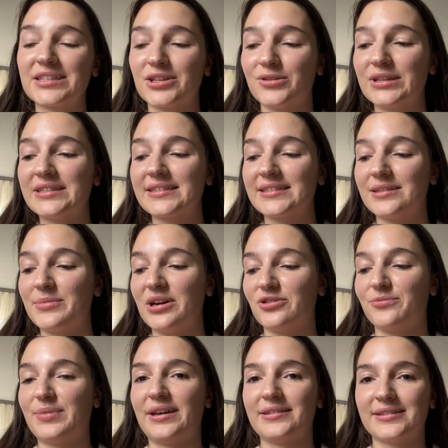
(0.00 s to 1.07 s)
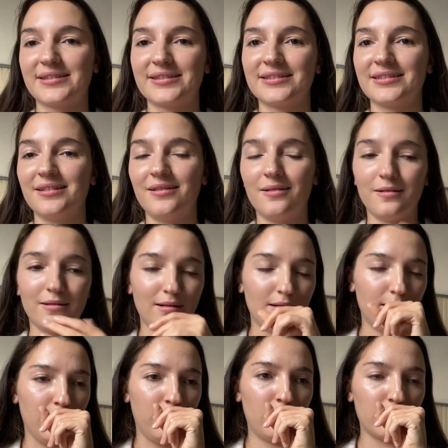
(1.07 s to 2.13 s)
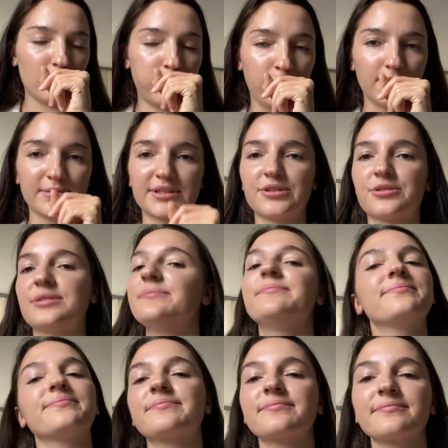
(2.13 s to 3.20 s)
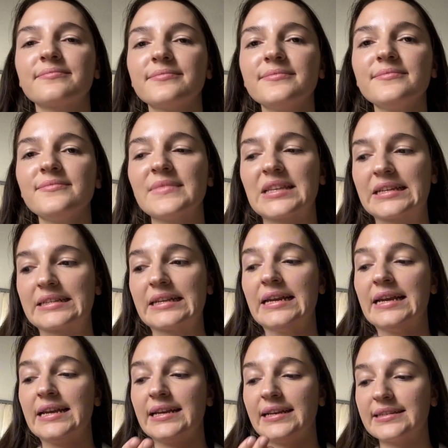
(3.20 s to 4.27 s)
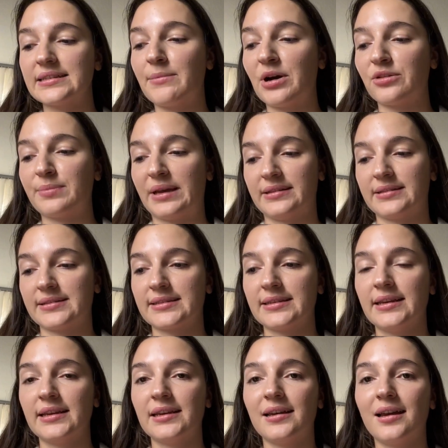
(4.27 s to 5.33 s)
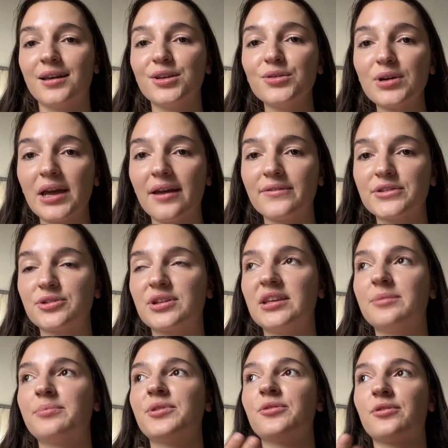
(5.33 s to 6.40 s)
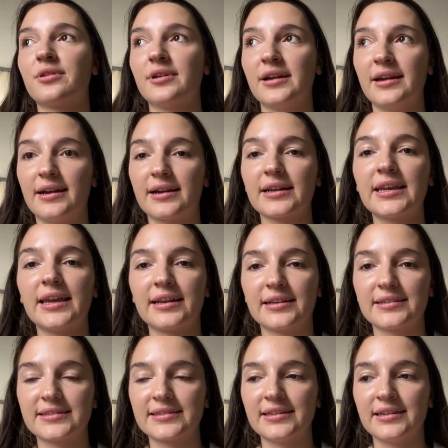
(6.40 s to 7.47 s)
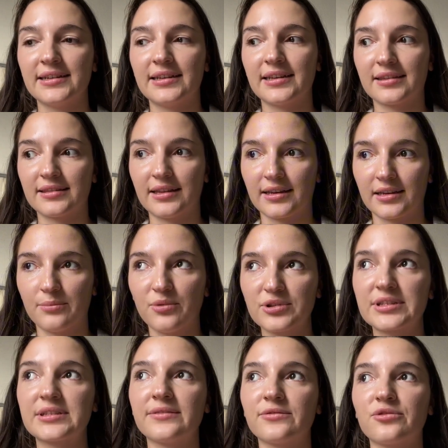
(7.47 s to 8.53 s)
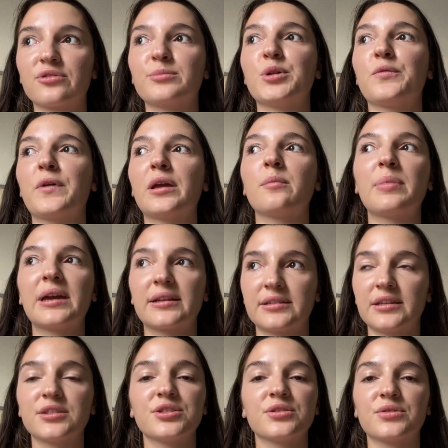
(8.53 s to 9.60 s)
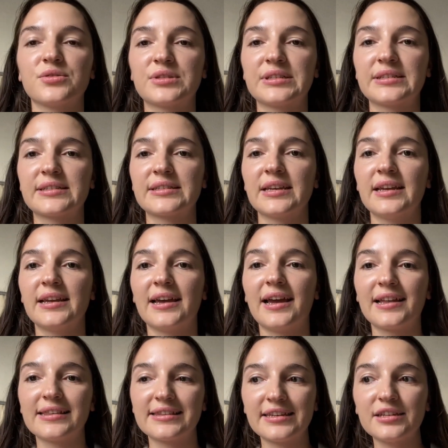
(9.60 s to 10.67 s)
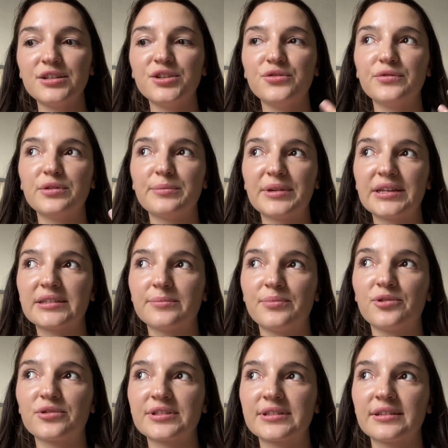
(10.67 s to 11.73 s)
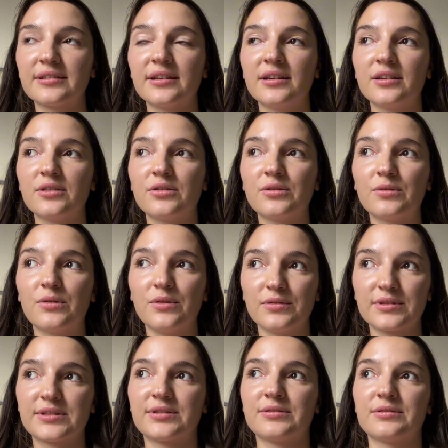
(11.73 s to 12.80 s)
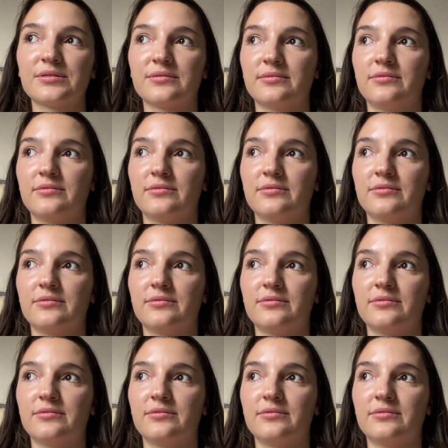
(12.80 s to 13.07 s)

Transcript: it's about balance. Sorry. And it's about balance. You have to keep your arcanas in like a positive, normal way. Pay attention to this, and then you will meet a person who also